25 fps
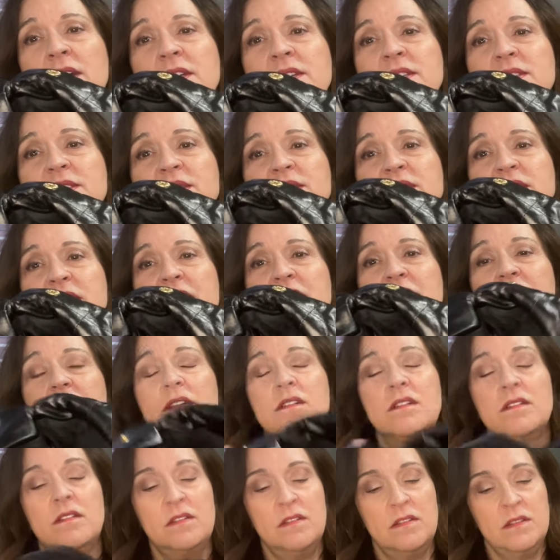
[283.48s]
see
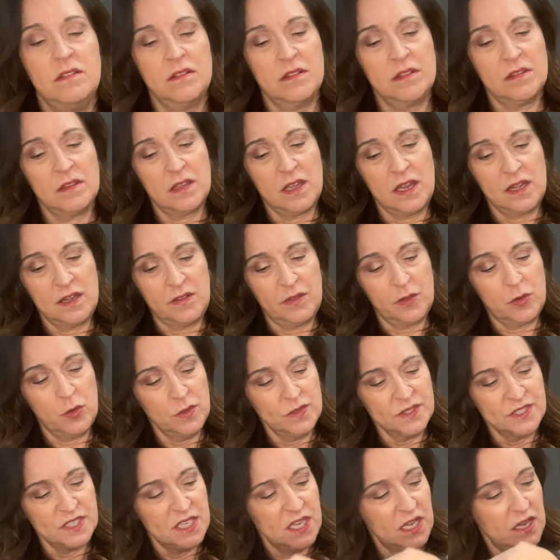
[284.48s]
kind of the
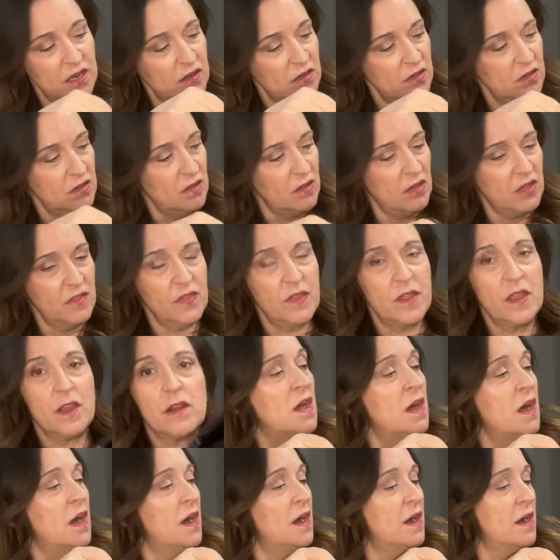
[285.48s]
quilting on
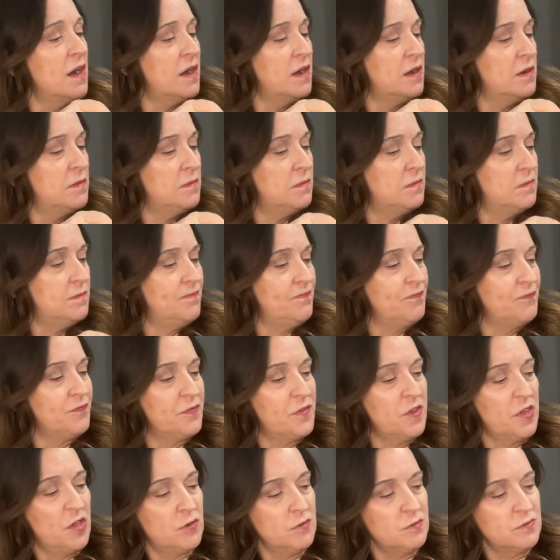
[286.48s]
there. Um,
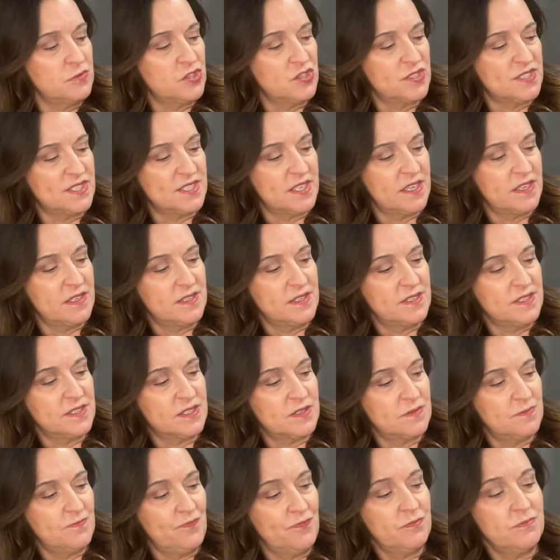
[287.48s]
you know, just
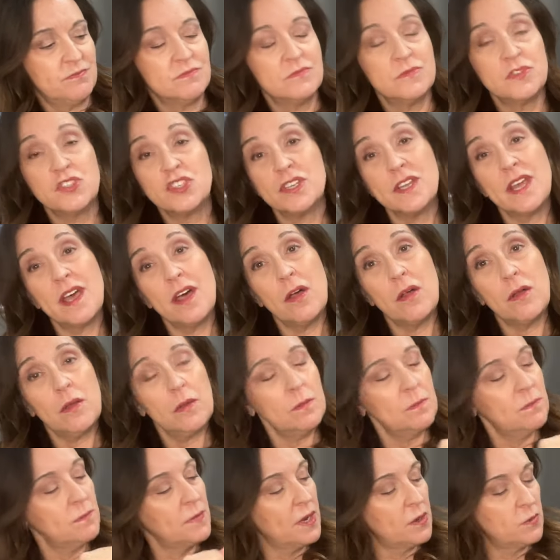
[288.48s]
says
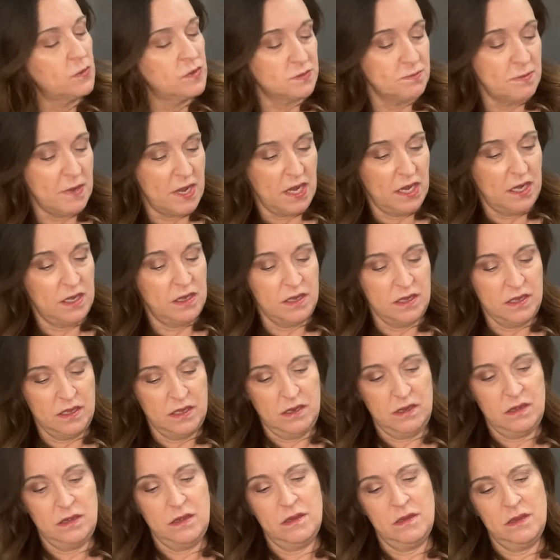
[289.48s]
Chanel. Mine was made
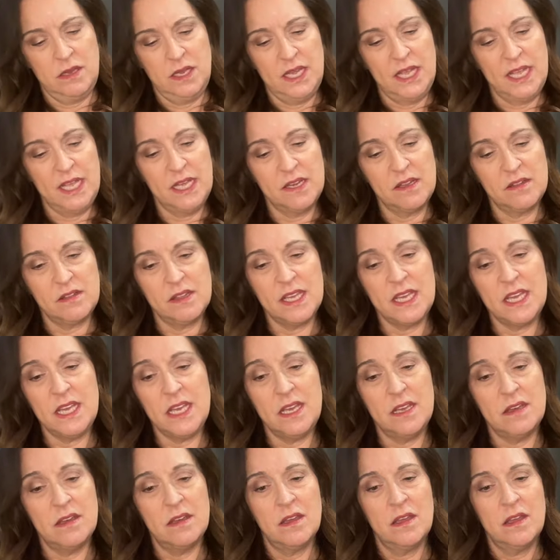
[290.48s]
in
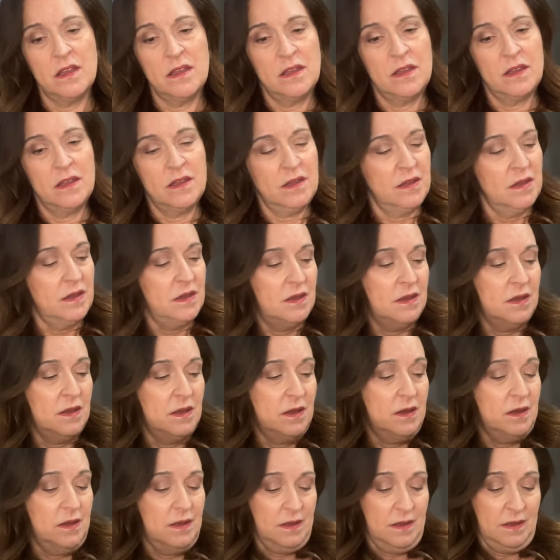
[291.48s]
Italy.
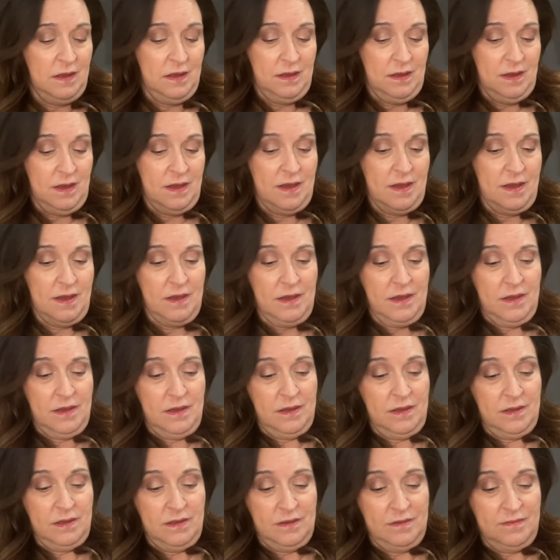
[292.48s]
Uh,